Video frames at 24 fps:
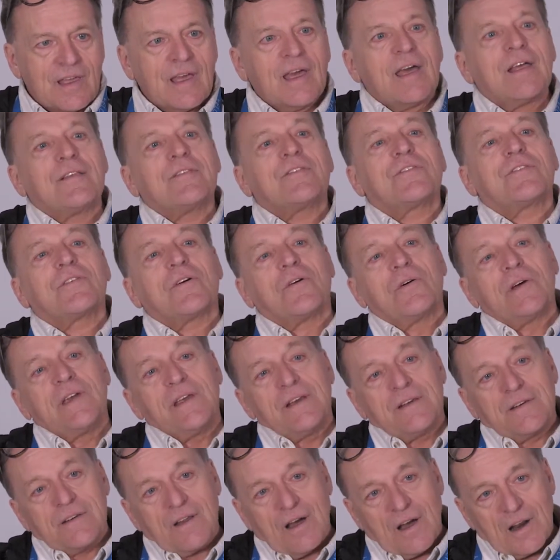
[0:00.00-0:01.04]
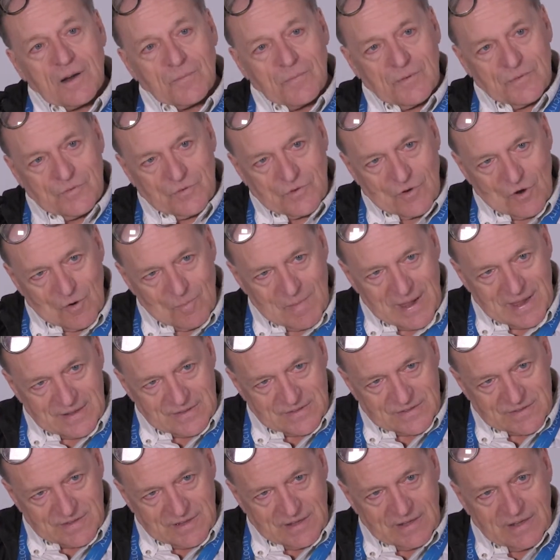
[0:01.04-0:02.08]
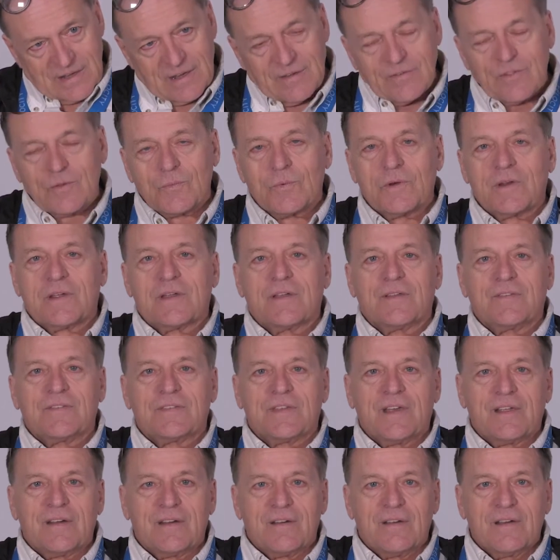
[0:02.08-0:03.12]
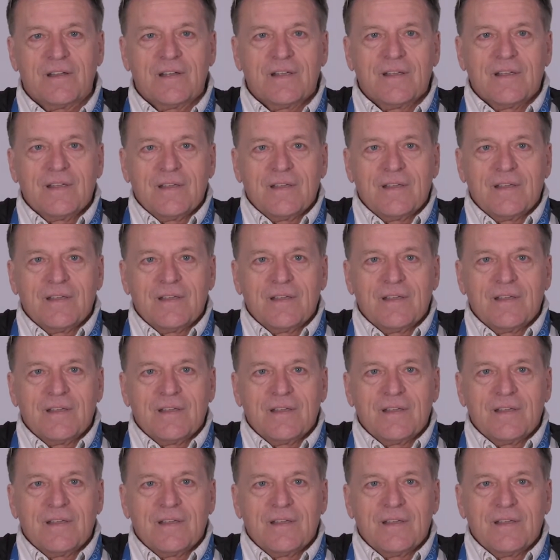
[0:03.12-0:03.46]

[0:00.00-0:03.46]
and so he talked with Joe Mancini of the Working Center,